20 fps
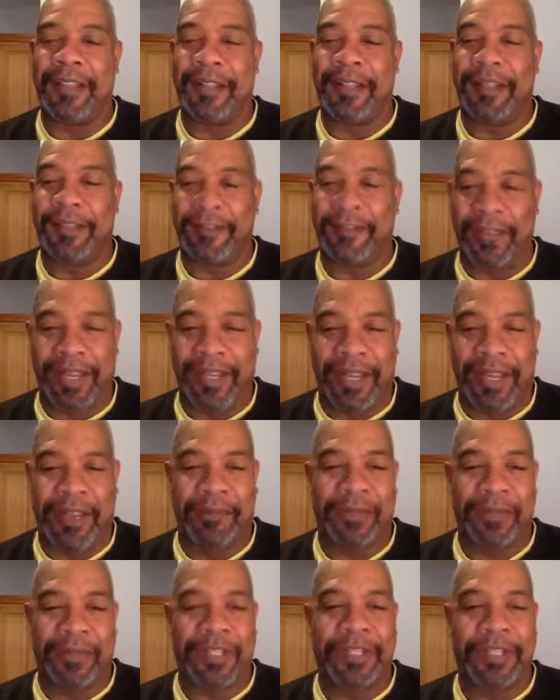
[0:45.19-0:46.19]

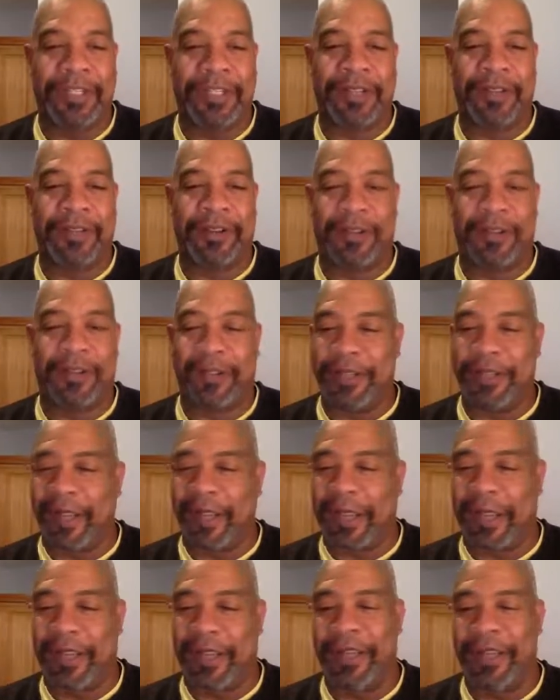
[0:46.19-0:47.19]
relinquished all
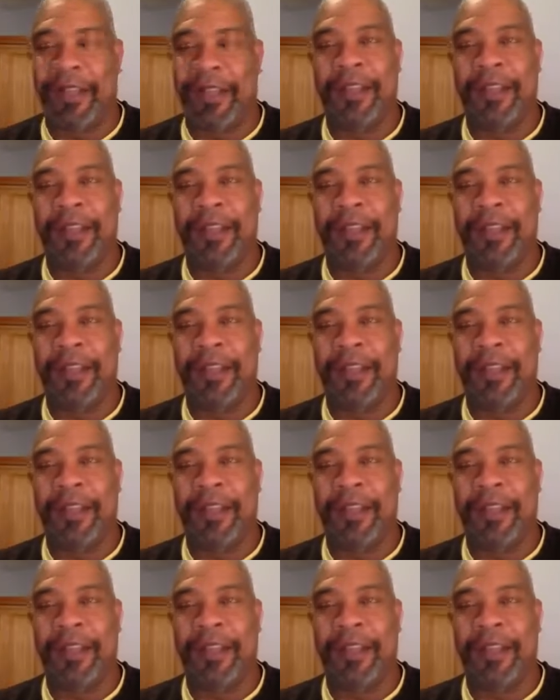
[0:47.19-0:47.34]
day.